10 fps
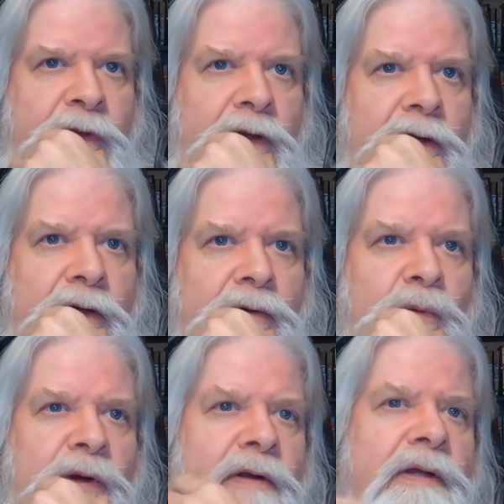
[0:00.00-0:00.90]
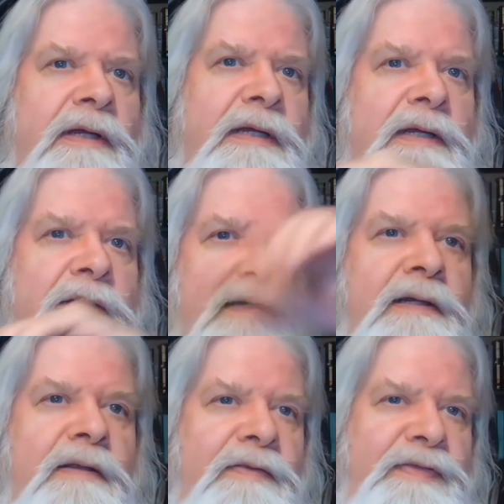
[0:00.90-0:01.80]
Well,
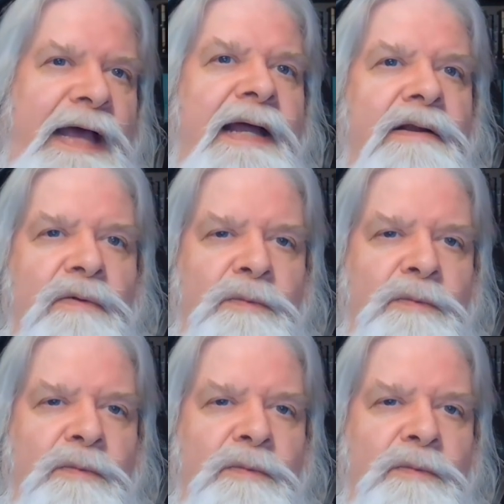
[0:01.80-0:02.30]
that